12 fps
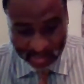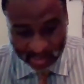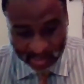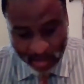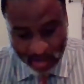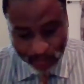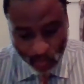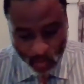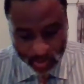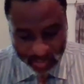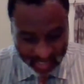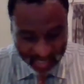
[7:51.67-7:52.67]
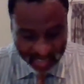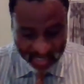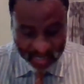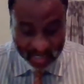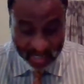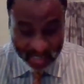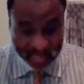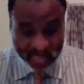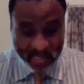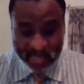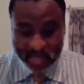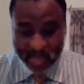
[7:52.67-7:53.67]
Therefore, we think
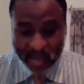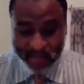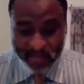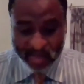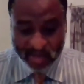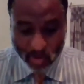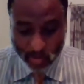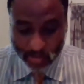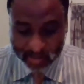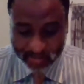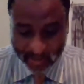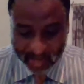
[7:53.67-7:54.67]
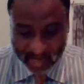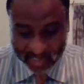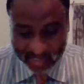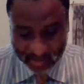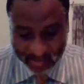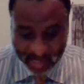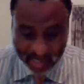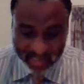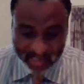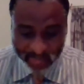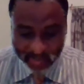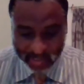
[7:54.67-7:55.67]
having a robust financing
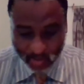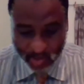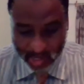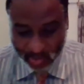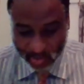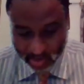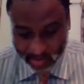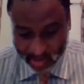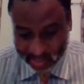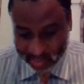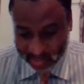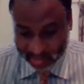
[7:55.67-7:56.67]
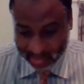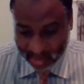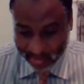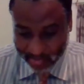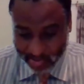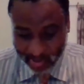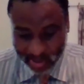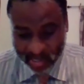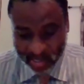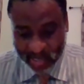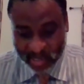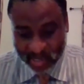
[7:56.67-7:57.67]
mechanism is a way to address this gap,
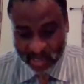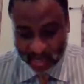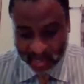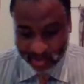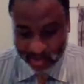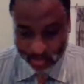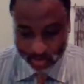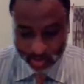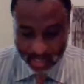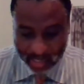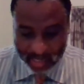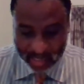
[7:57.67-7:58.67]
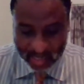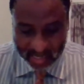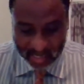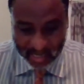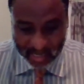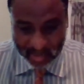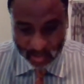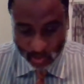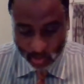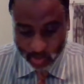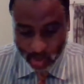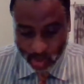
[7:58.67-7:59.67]
and is
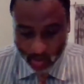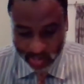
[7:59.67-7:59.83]
also a way